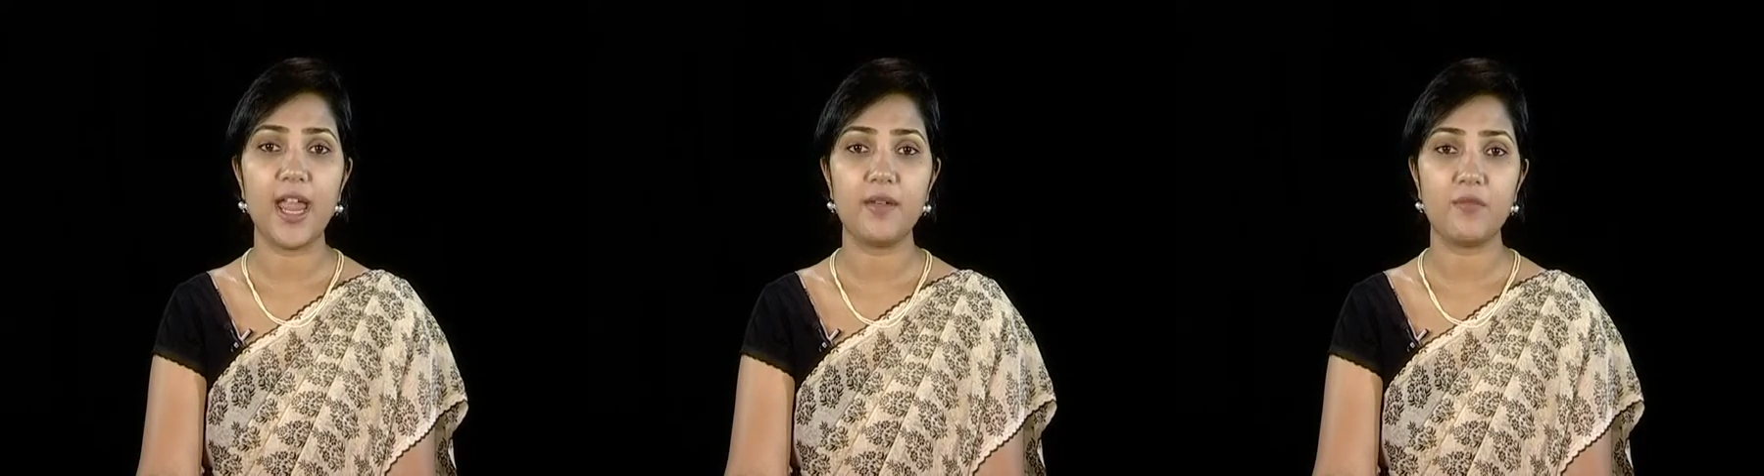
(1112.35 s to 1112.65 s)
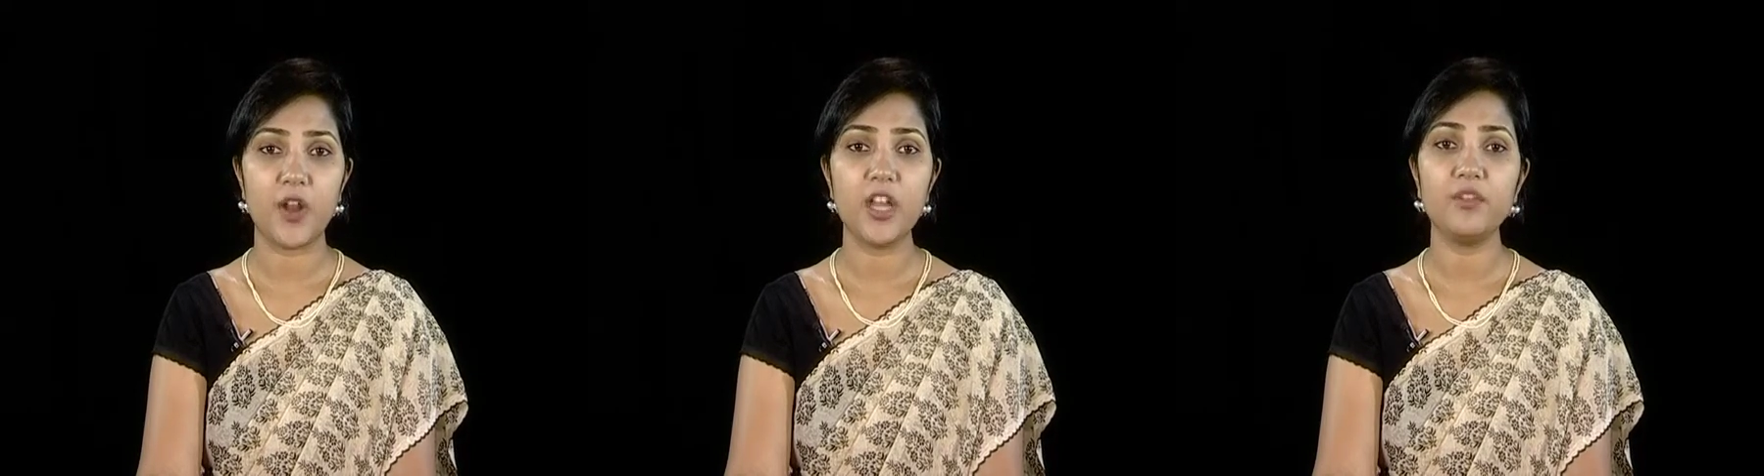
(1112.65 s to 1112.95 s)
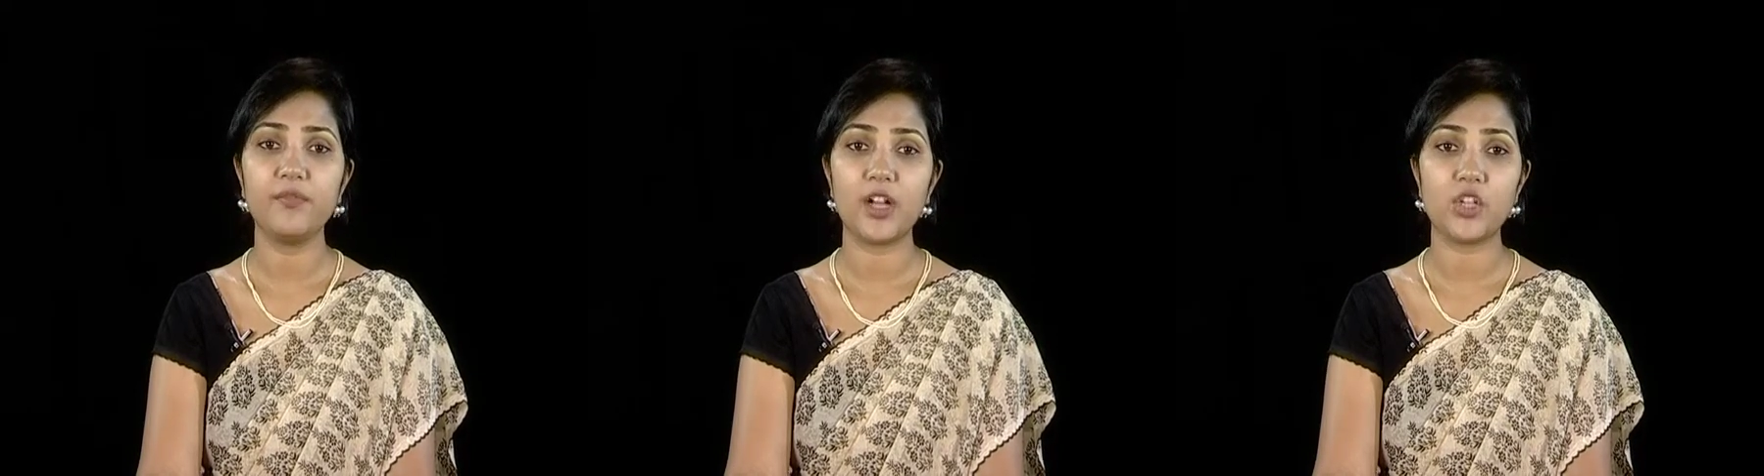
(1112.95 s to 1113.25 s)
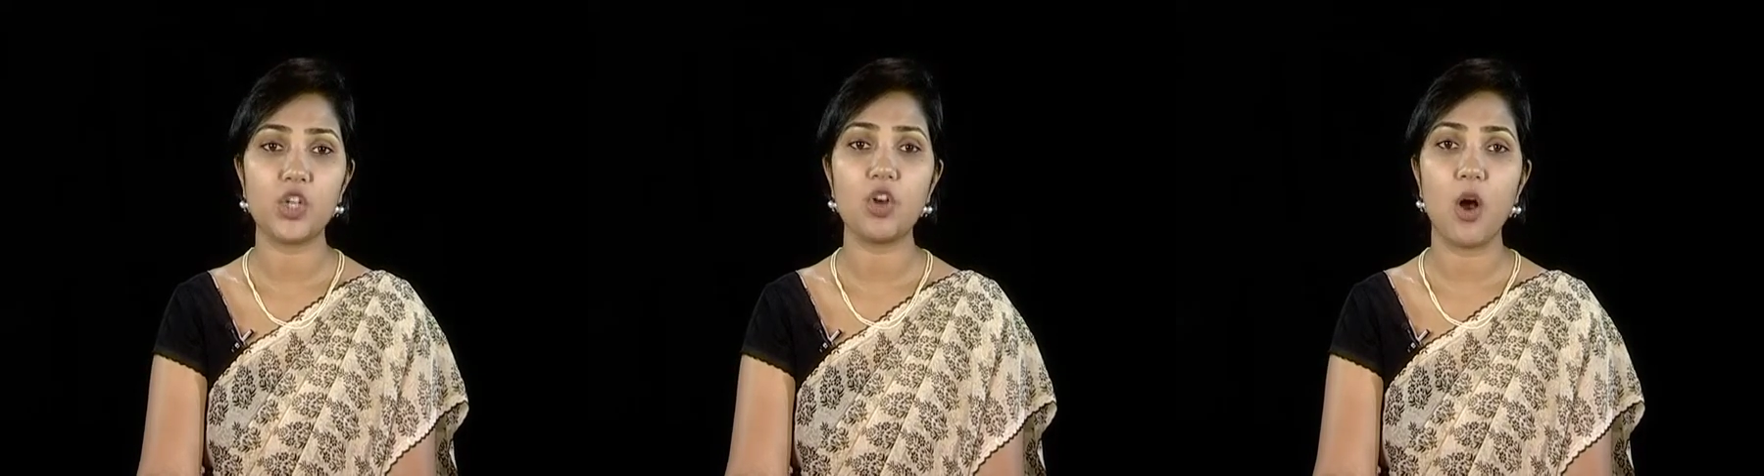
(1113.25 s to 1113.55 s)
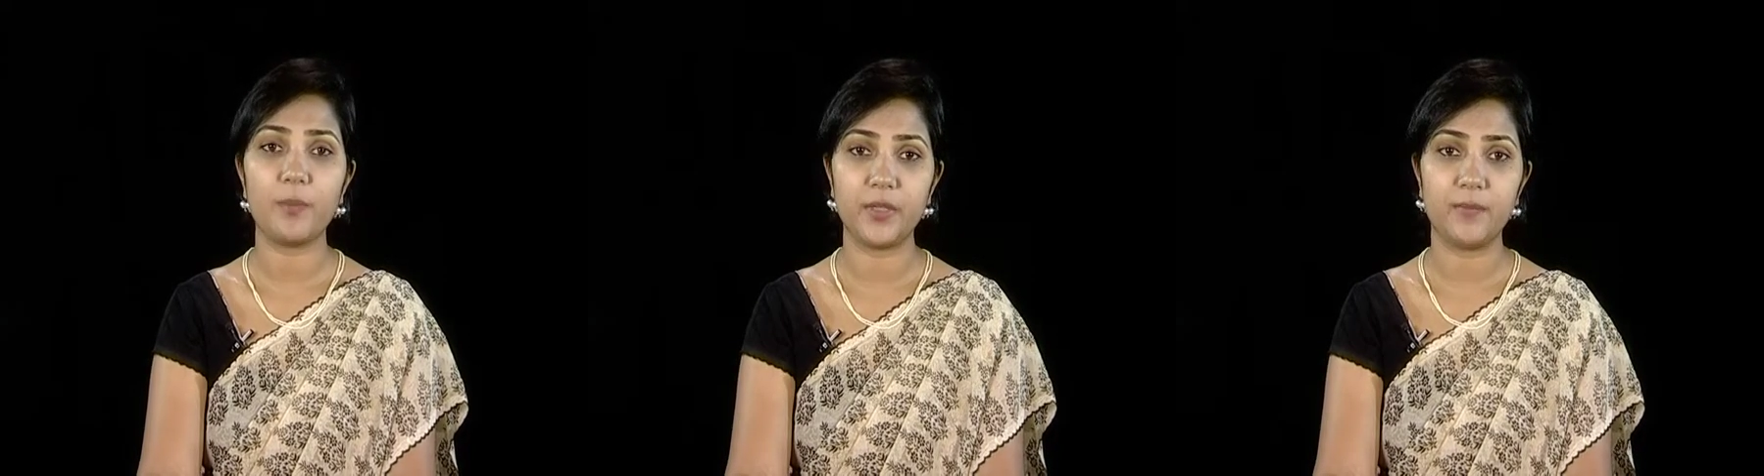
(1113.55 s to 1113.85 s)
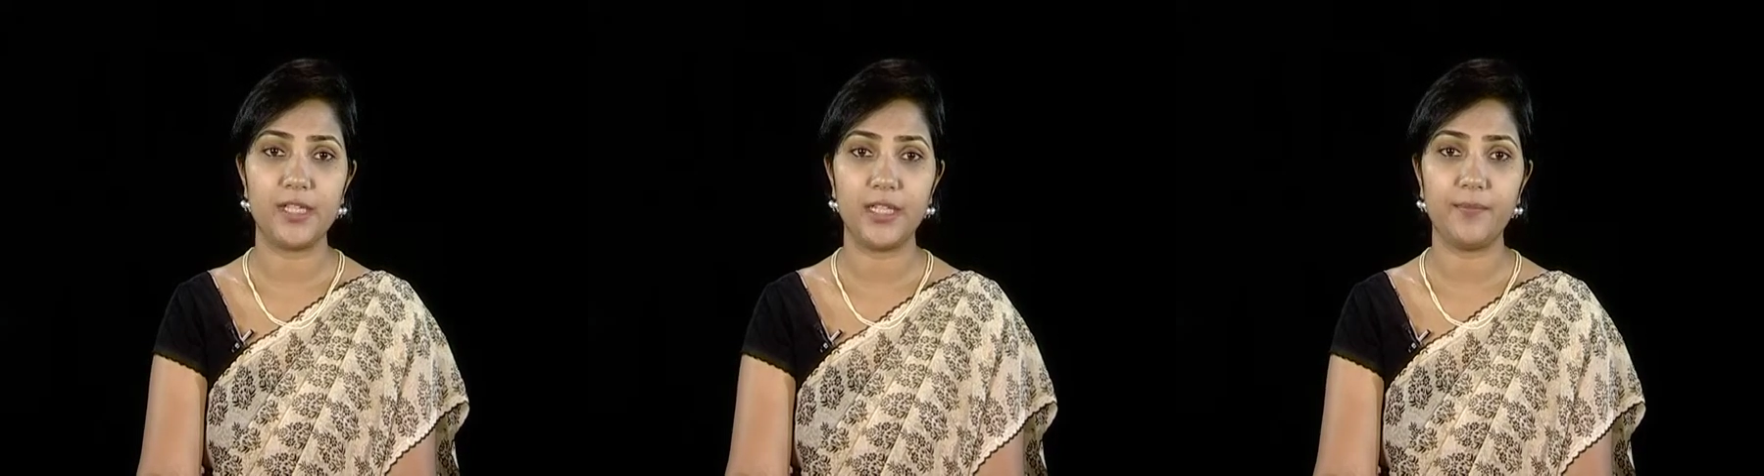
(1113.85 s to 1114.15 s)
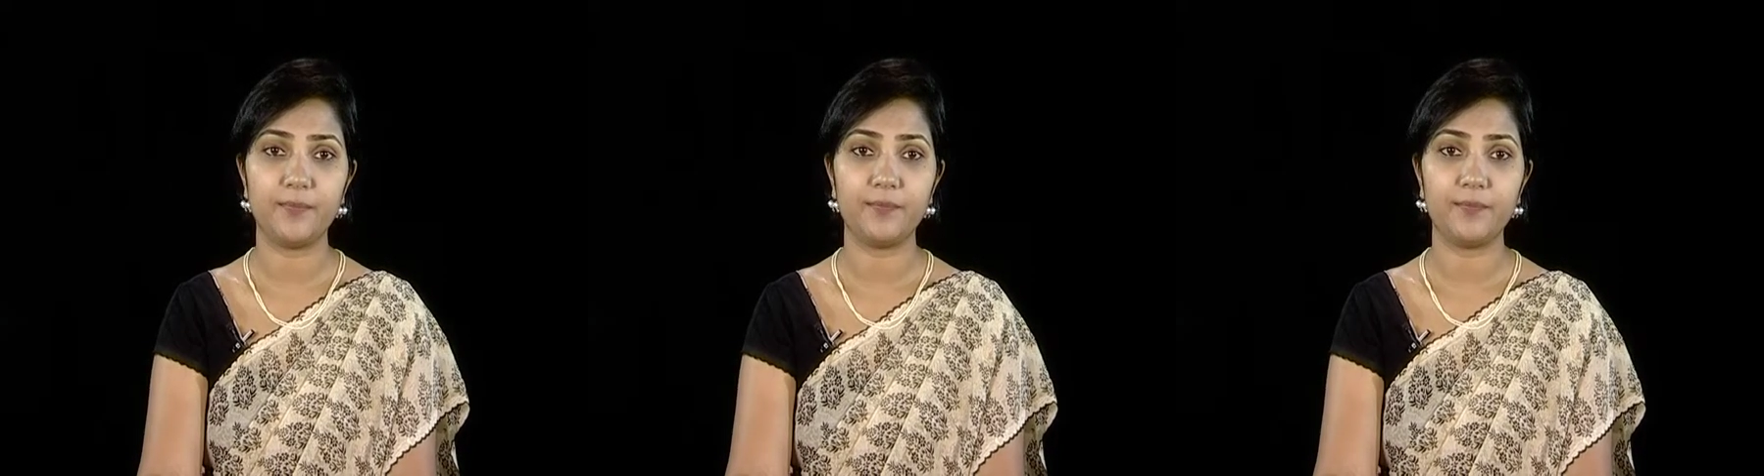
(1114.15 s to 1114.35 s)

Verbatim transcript: and brain to function optimally.